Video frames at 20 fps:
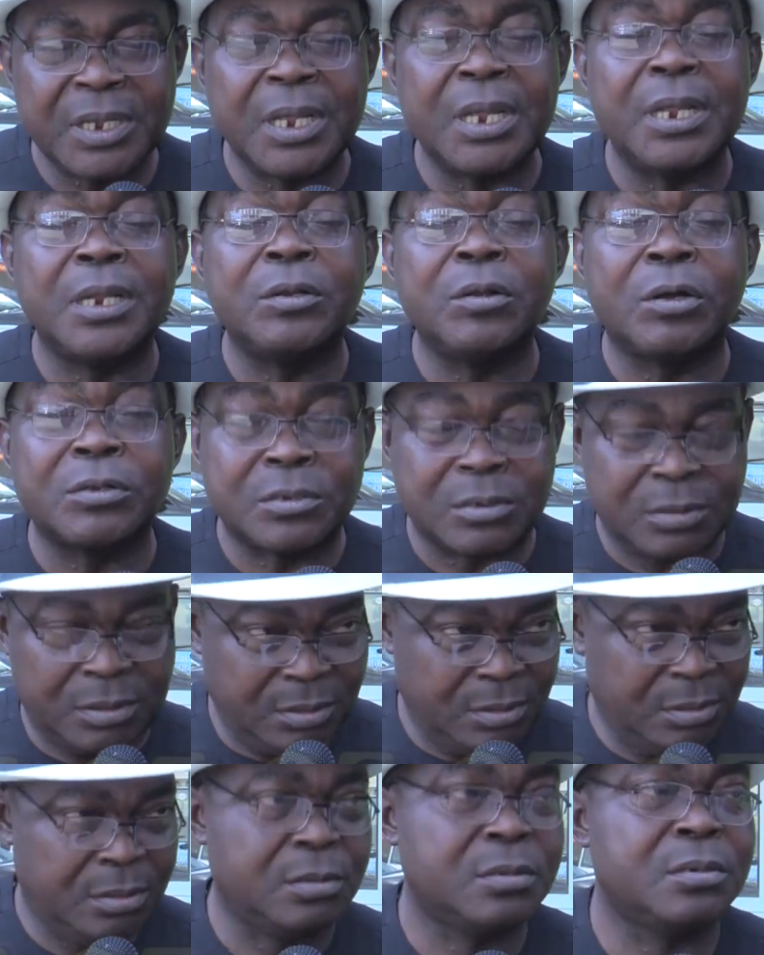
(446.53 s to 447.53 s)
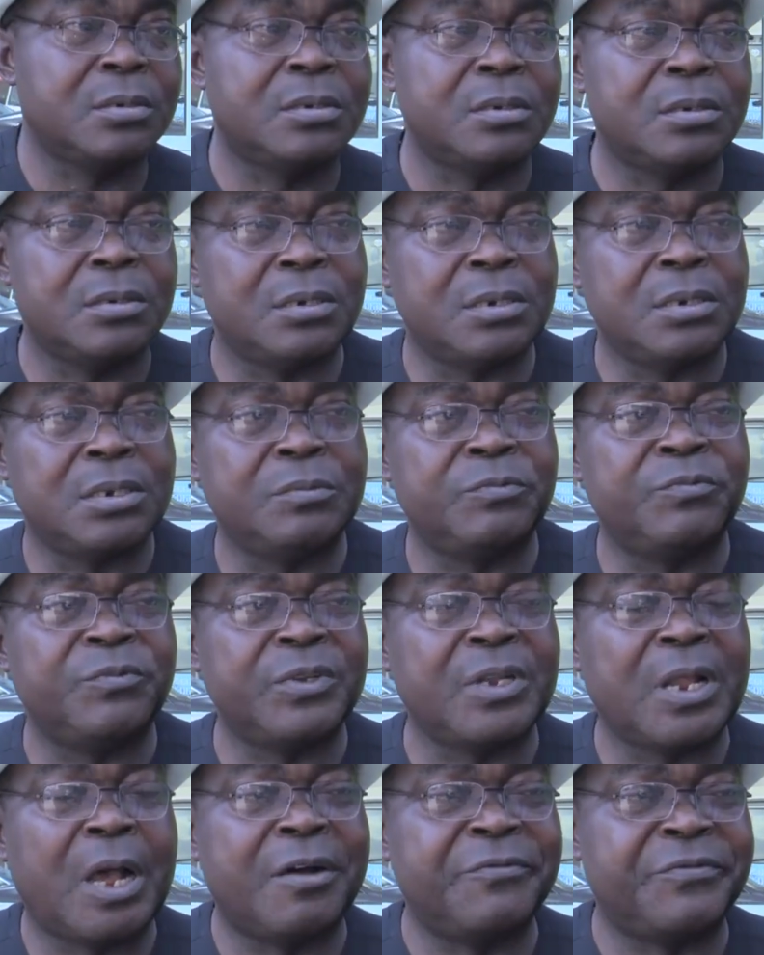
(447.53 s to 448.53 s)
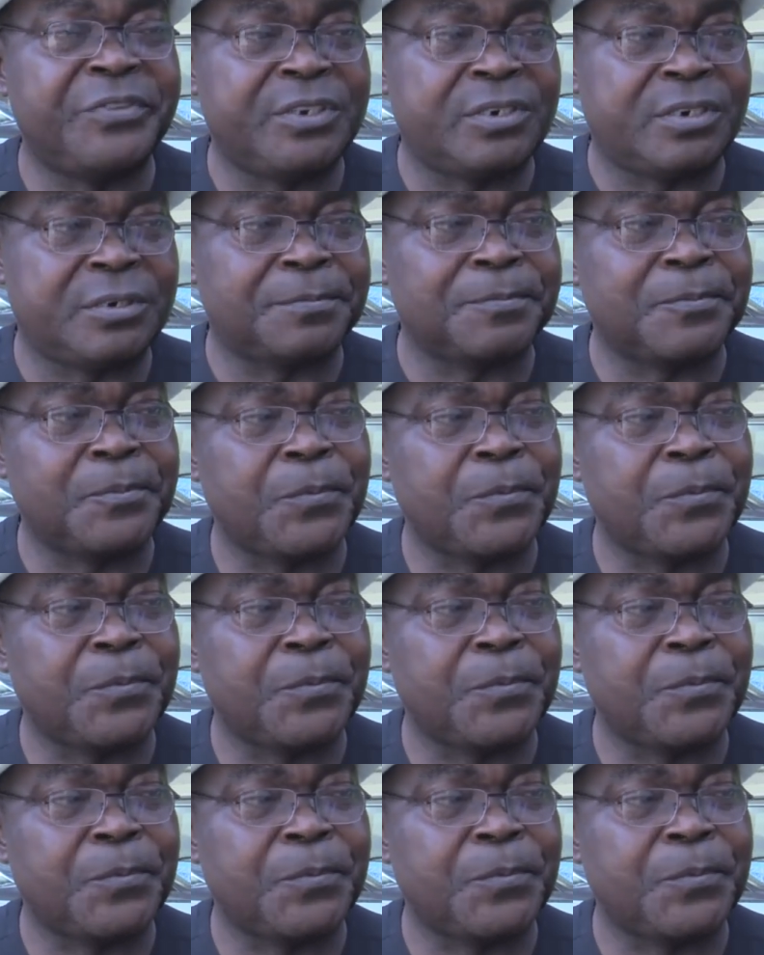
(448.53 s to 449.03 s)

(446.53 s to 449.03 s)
a lot in our victory.